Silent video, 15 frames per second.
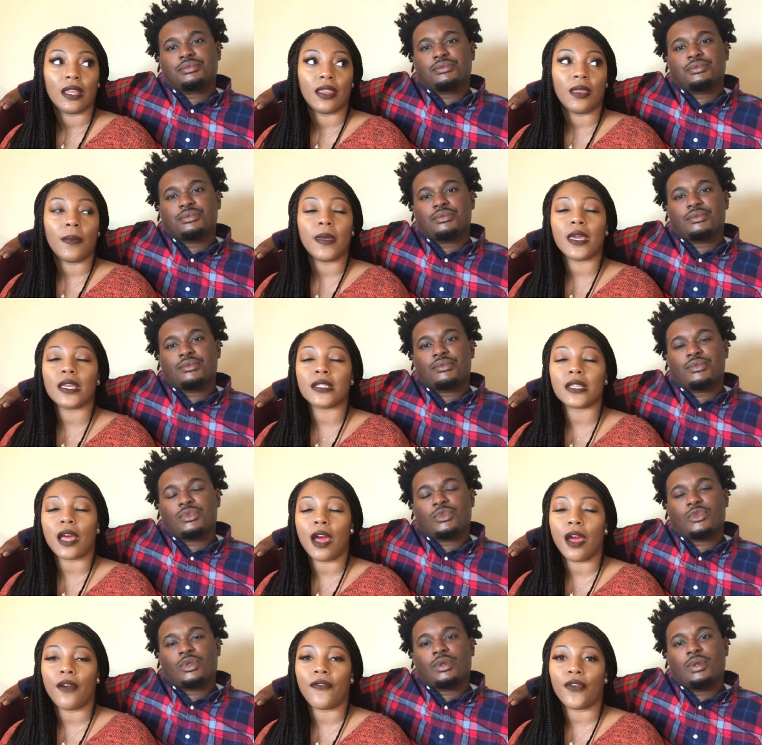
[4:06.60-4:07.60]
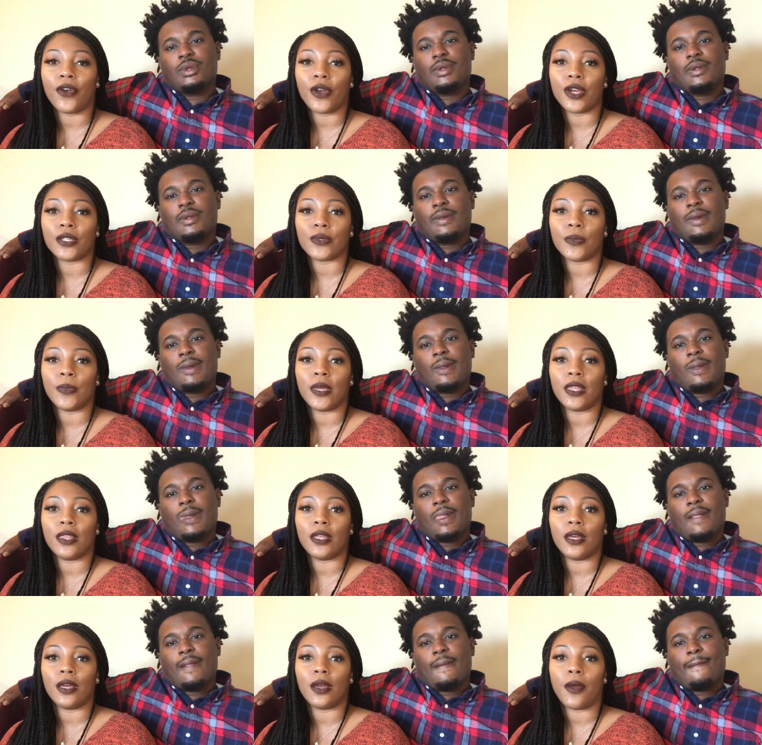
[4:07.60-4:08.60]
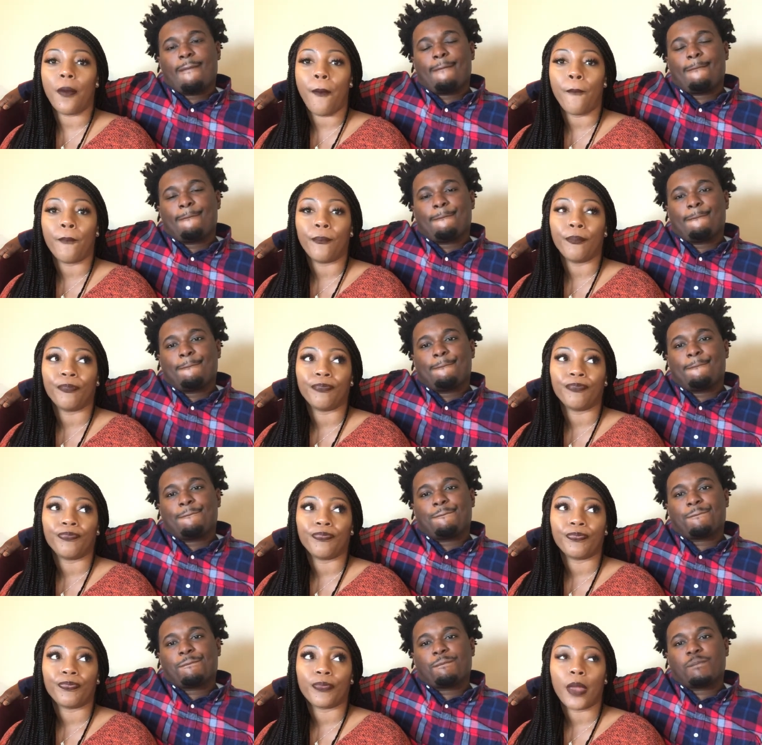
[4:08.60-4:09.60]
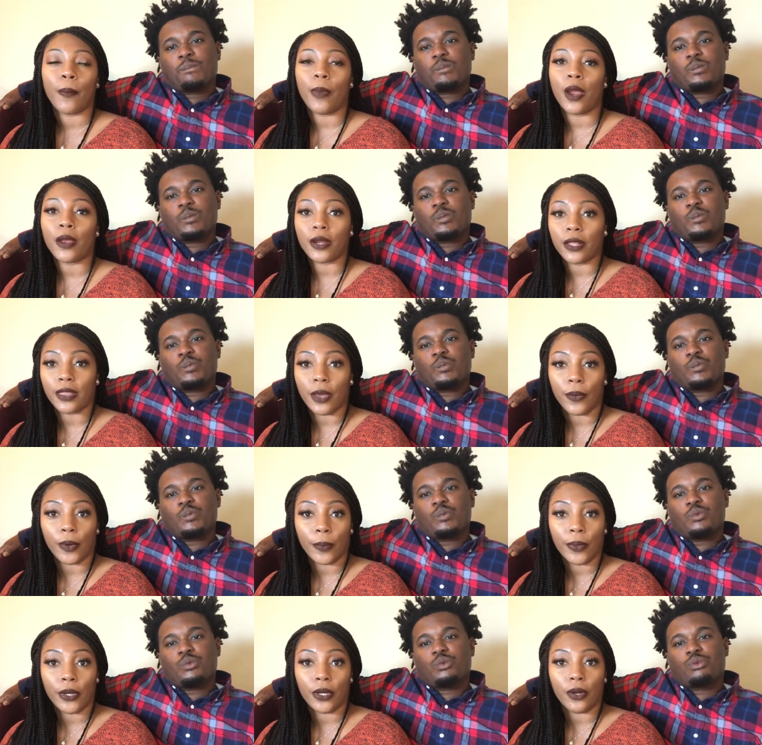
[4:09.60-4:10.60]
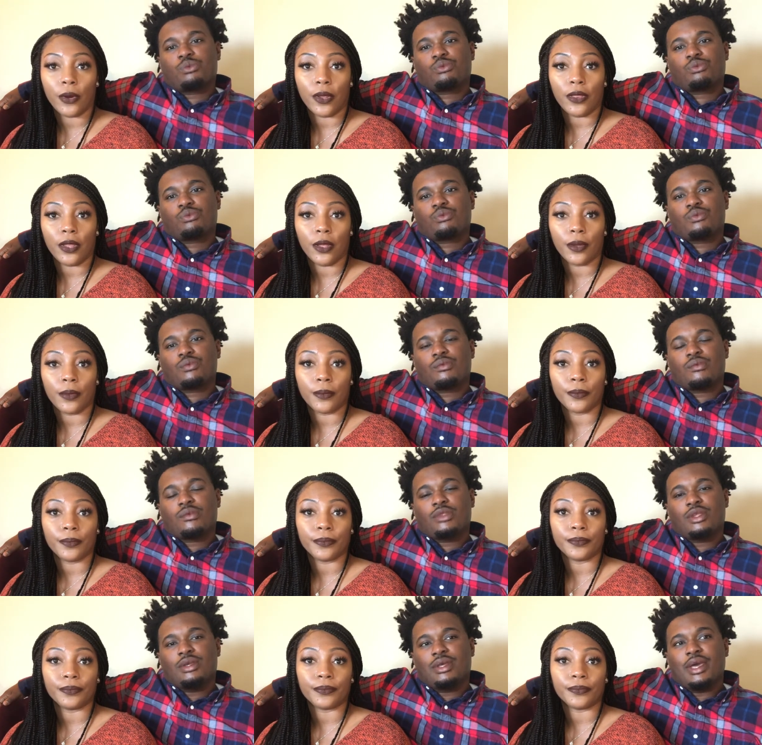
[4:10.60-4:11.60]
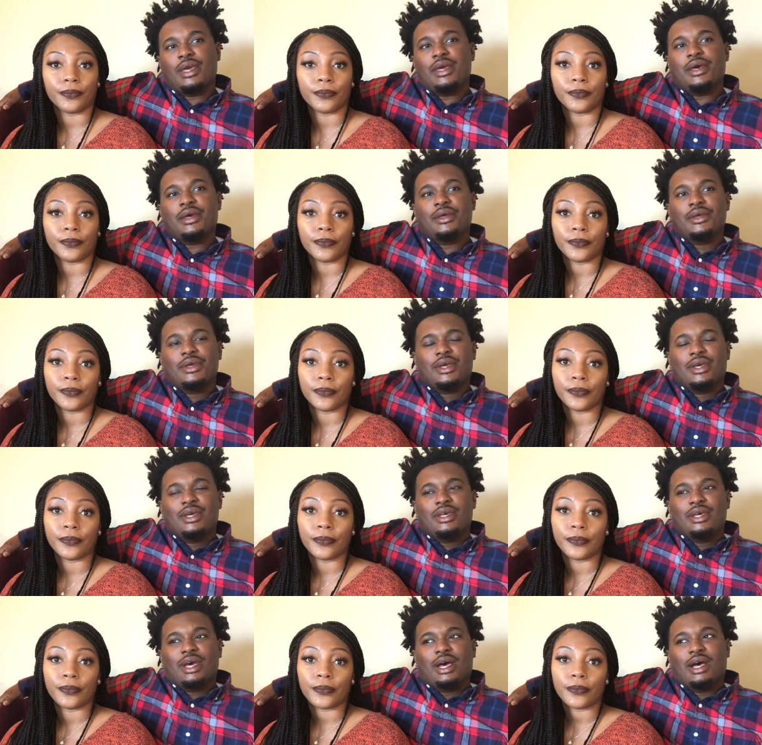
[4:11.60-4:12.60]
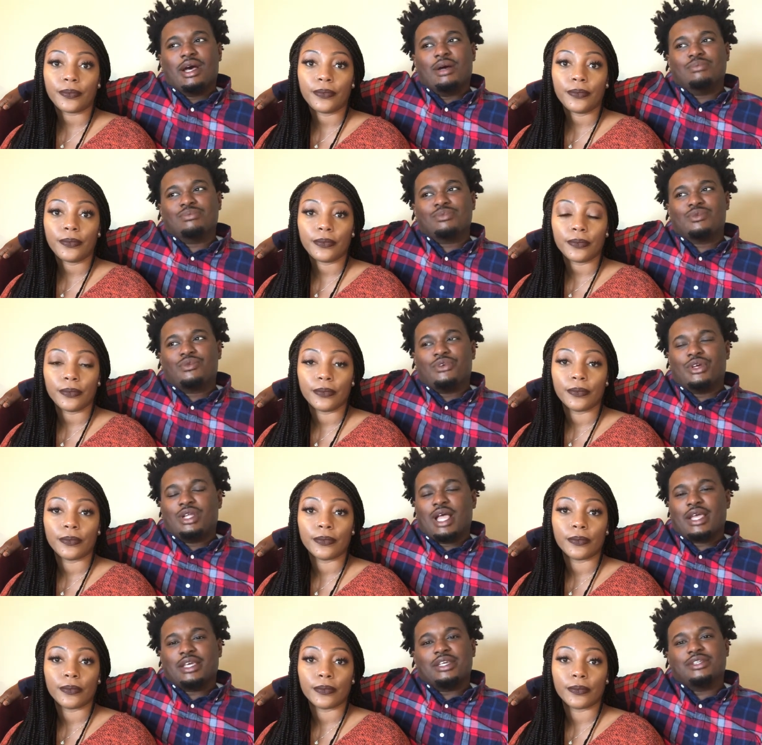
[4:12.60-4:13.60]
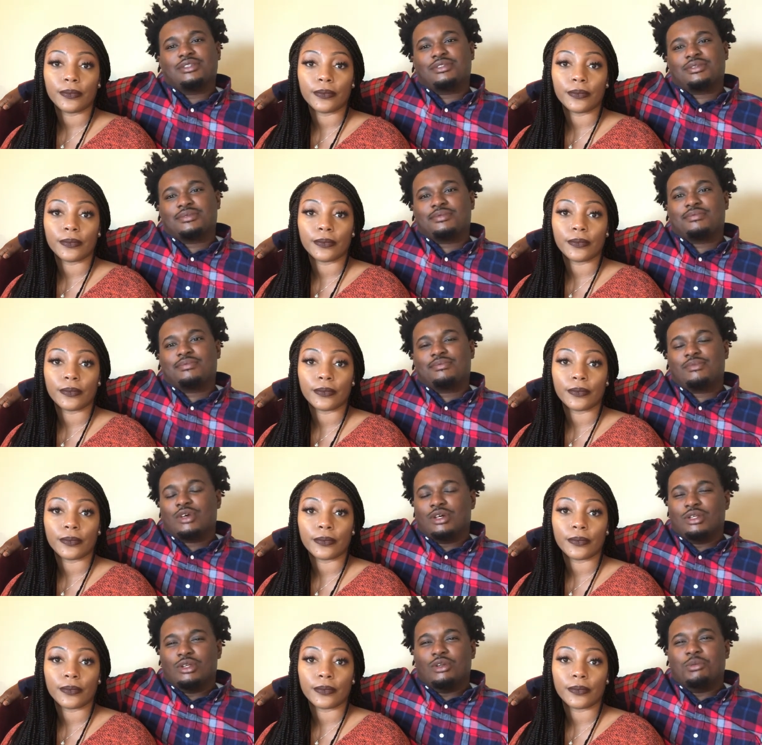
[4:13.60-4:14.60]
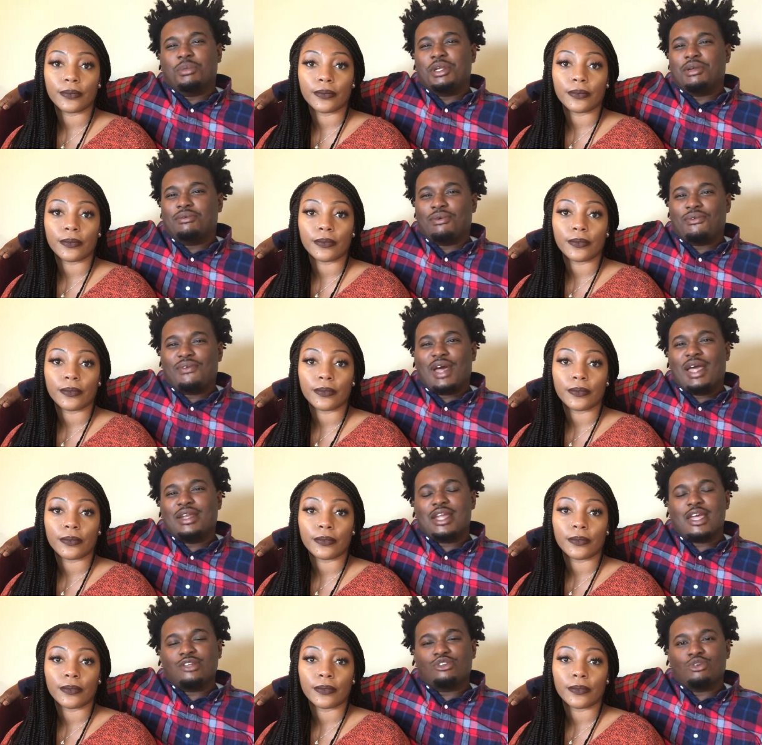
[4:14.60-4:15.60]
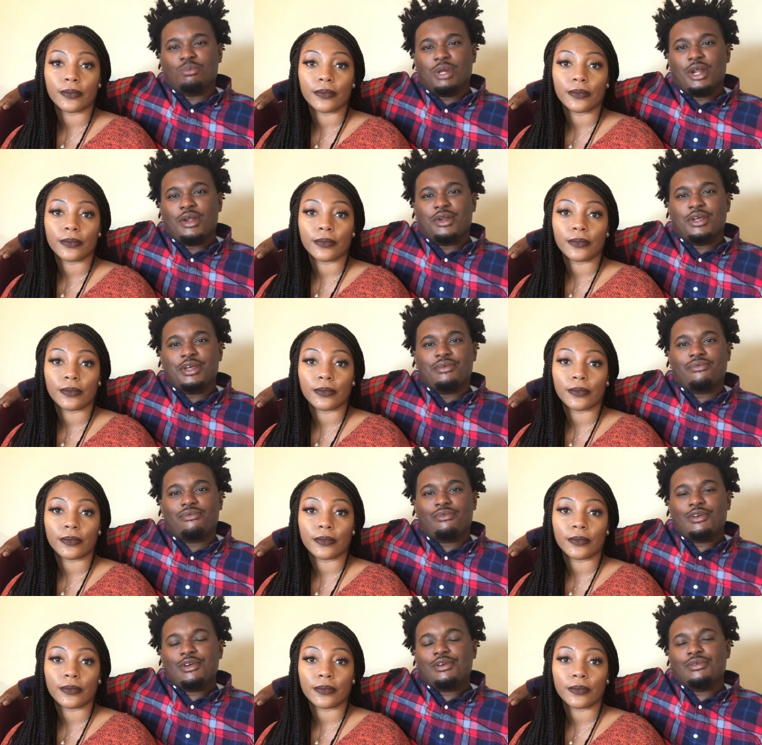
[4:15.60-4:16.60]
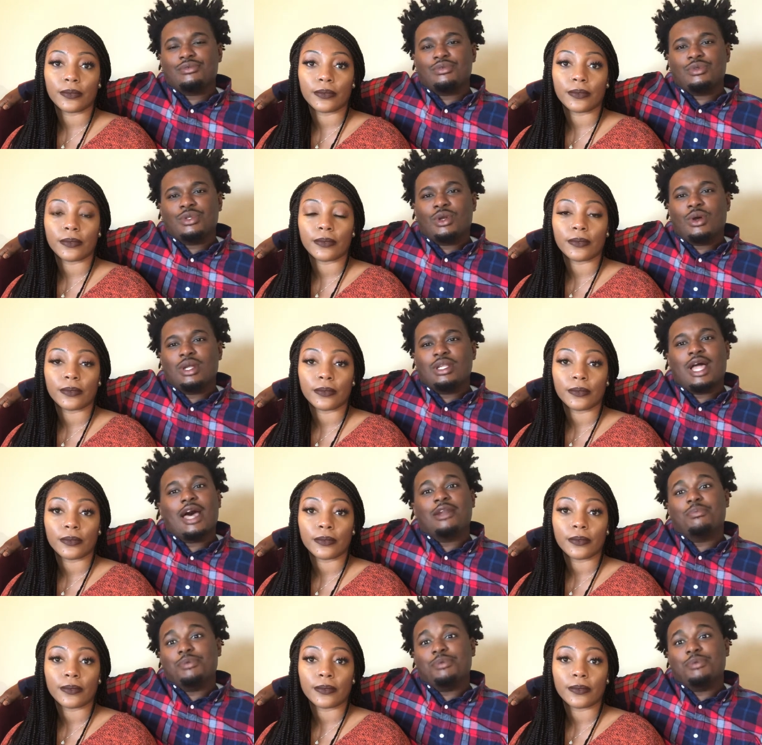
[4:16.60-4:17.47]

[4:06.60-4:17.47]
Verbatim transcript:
Speaker 1: the biggest con for us would be the burden that we're putting on them.
Speaker 2: Yeah. Um, feel like it's a little bit of a financial burden for you know a lot